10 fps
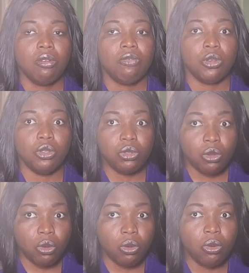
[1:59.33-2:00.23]
for you to
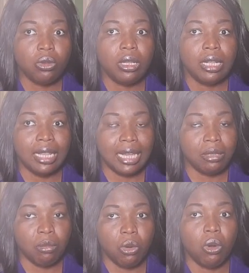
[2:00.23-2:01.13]
go learn
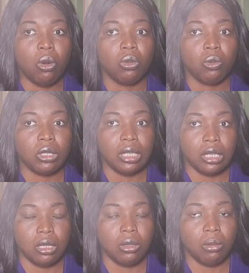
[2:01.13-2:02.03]
more on what a
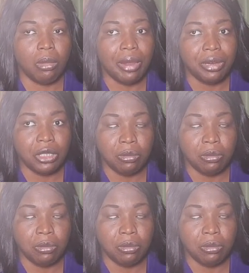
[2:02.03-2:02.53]
kingdom marriage